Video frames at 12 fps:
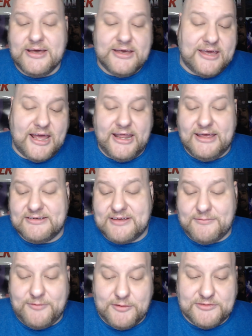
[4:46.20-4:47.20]
Kenny is
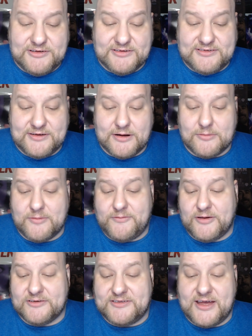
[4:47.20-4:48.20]
confused, and Sarah
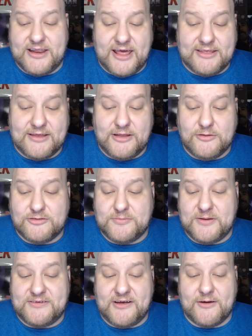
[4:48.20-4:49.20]
reveals that Nathan used to
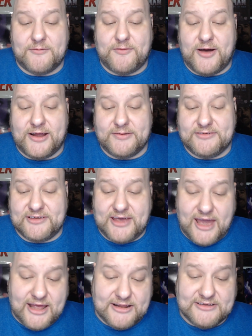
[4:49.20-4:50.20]
be terrified of
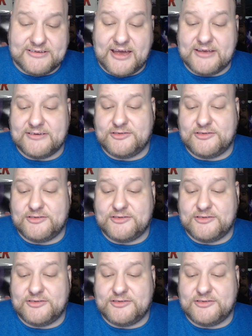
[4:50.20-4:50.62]
cicadas as